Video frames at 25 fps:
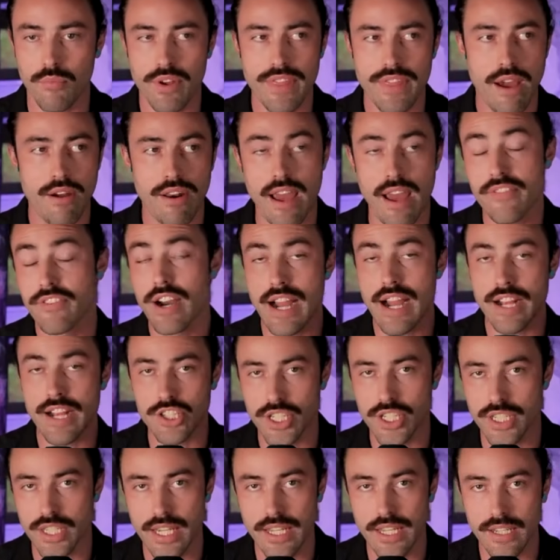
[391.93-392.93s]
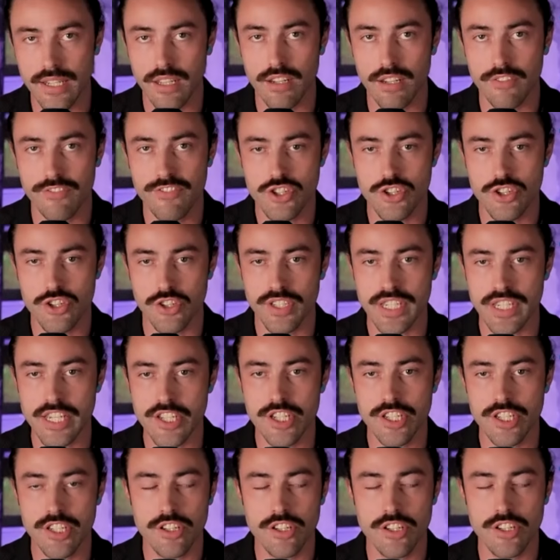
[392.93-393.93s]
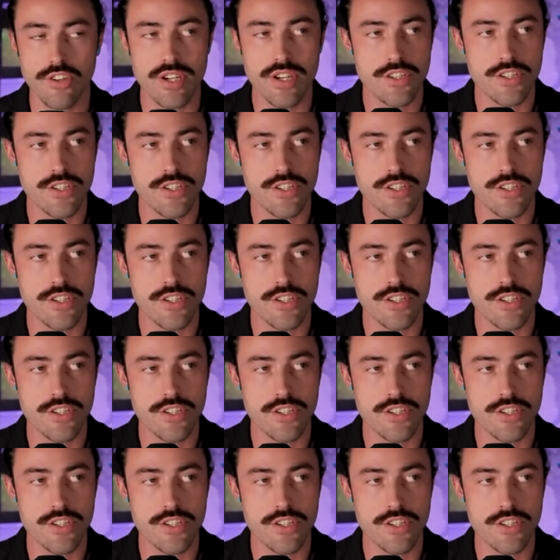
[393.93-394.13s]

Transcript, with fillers: without ever actually getting an official teaching degree.